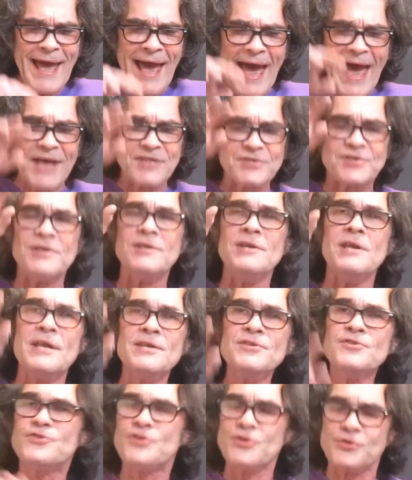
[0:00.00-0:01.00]
as an
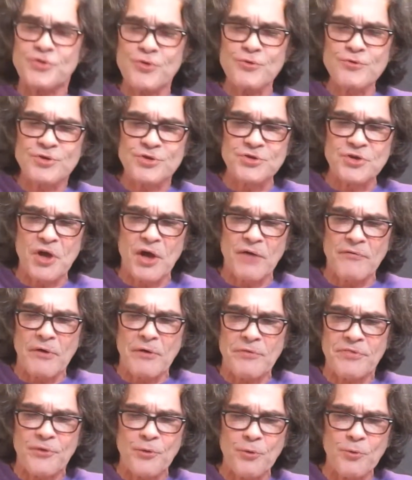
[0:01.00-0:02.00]
institution of
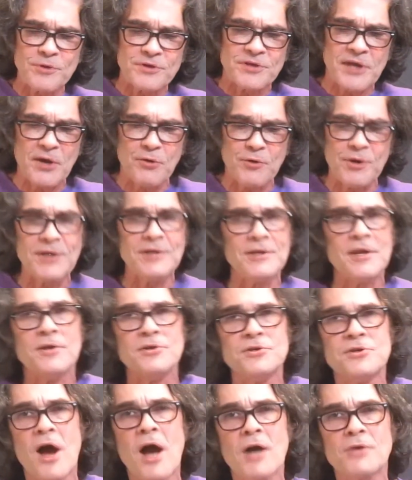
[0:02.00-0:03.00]
authoritarian
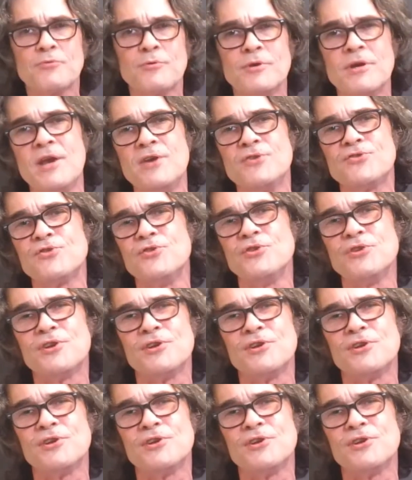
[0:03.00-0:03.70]
indoctrination,